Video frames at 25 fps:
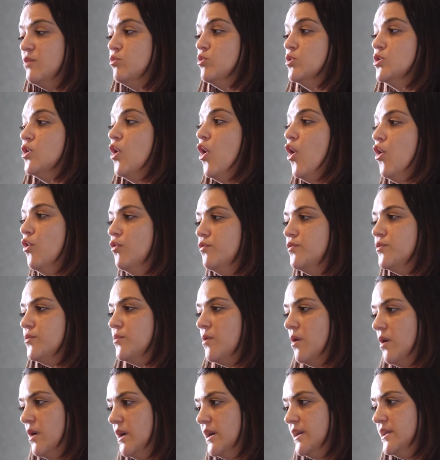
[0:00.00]
it will
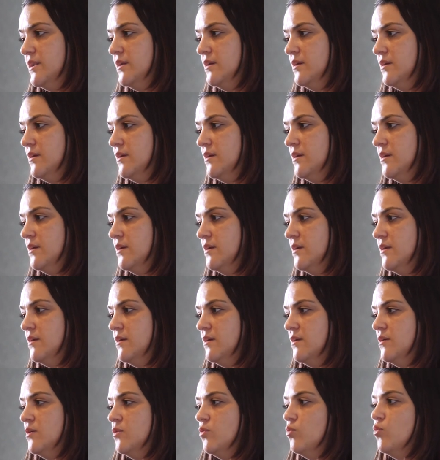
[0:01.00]
override
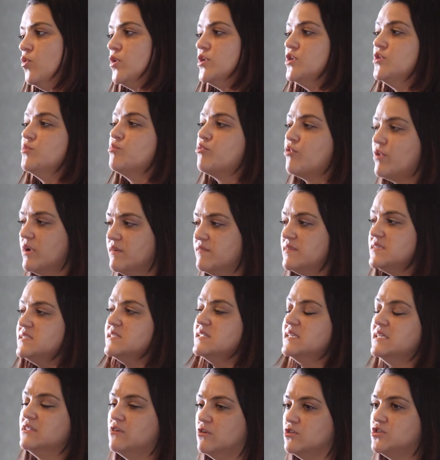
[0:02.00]
what you
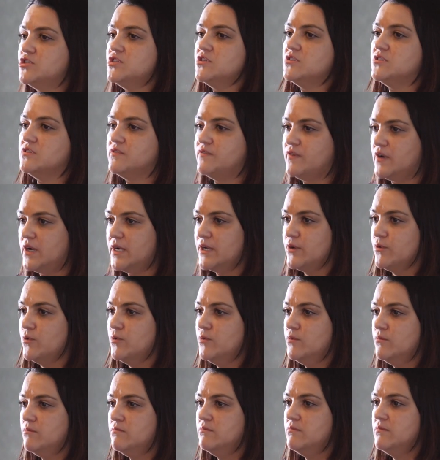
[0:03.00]
previously lodged as a final,
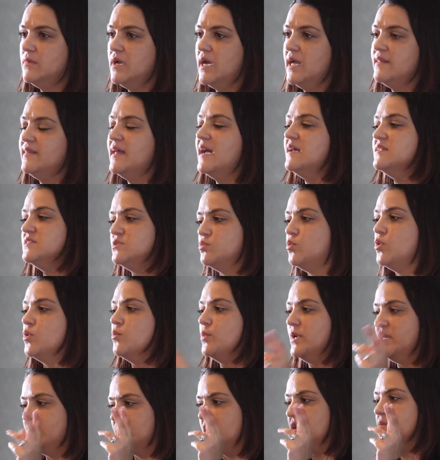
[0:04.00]
and that's what
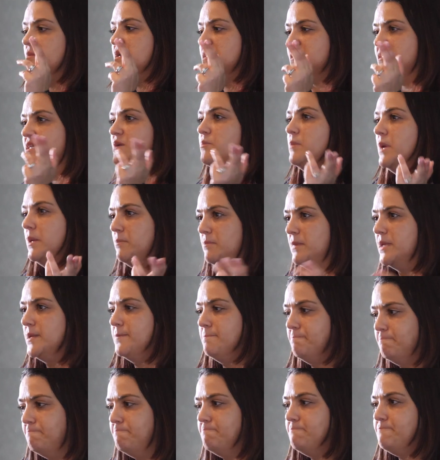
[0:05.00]
we deem as an amendment.